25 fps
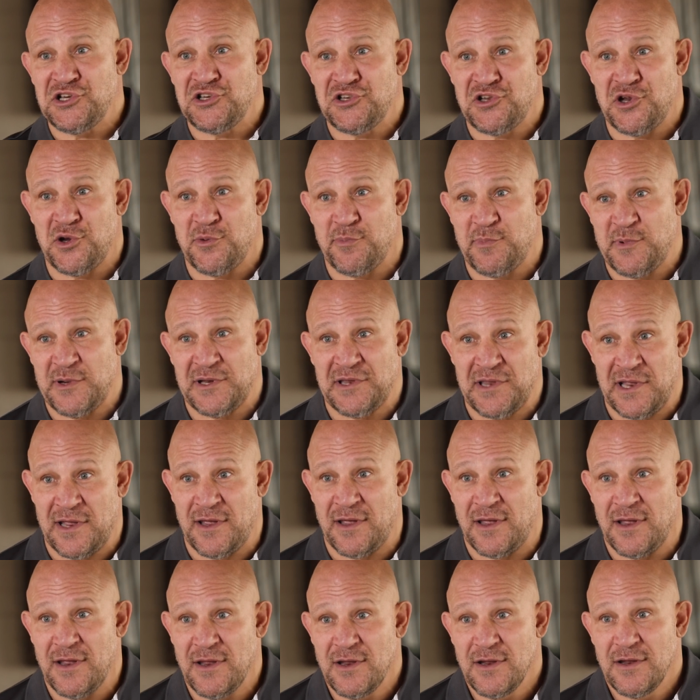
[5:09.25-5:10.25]

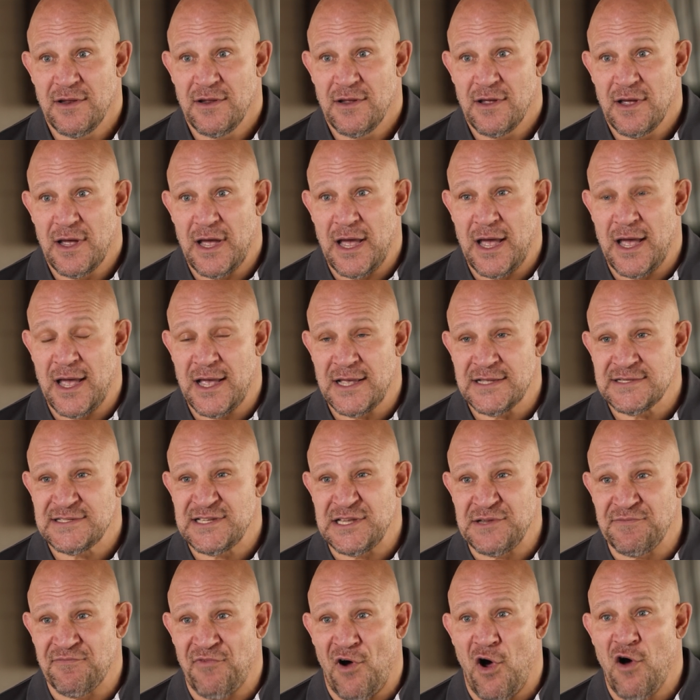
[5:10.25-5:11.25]
interpreter's
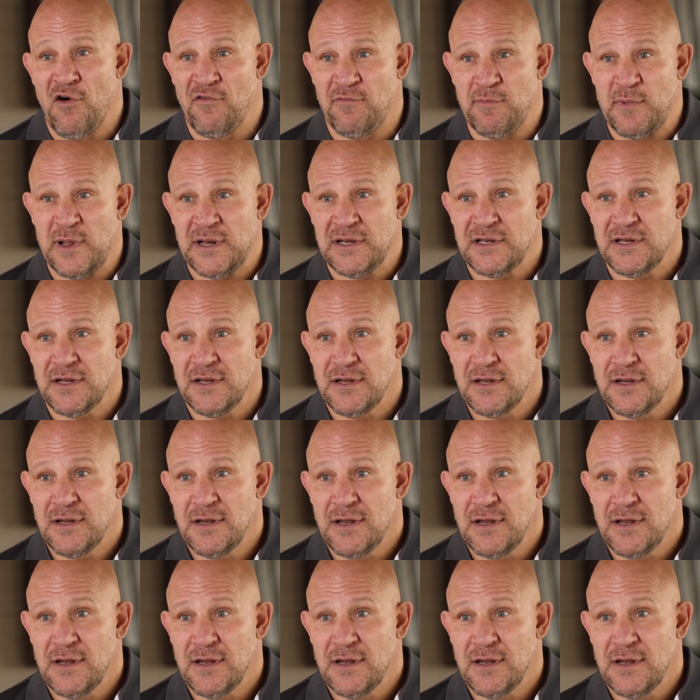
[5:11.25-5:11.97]
involvement.